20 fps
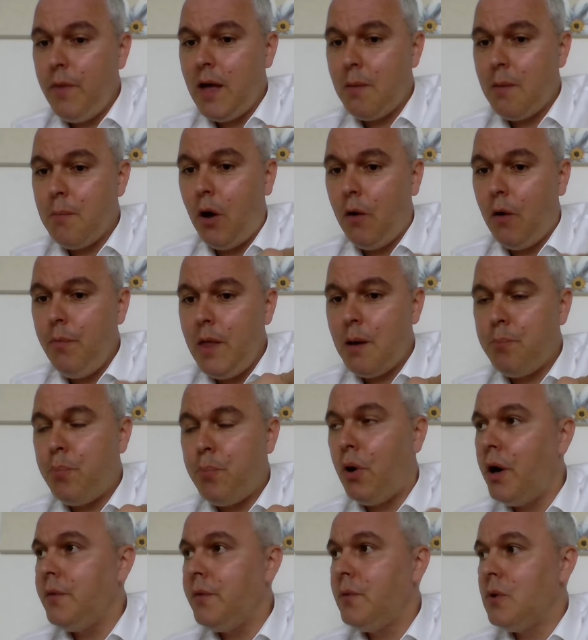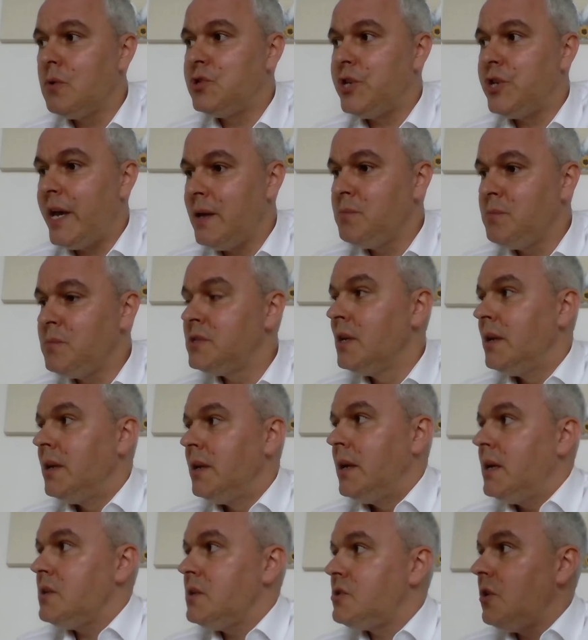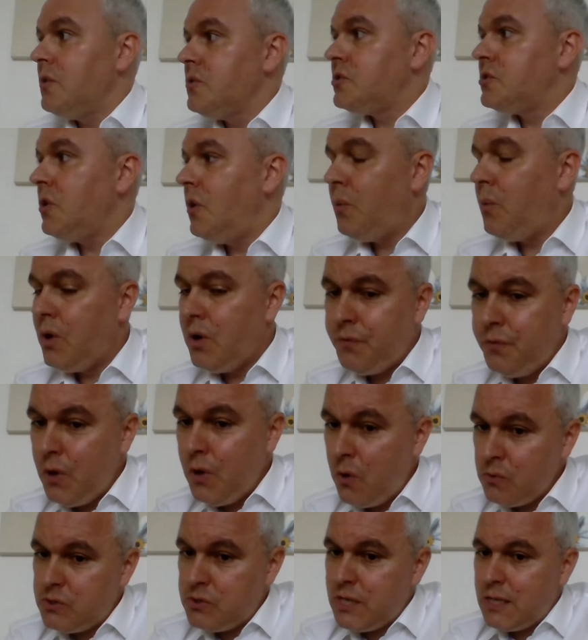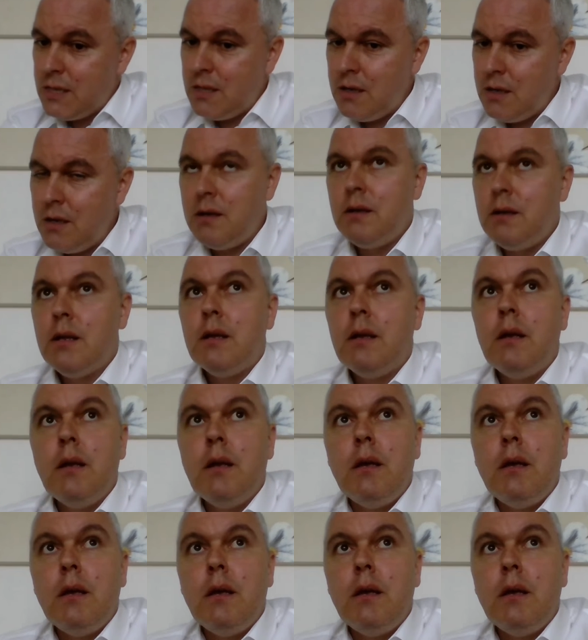on that point though, James, it's also worth noting that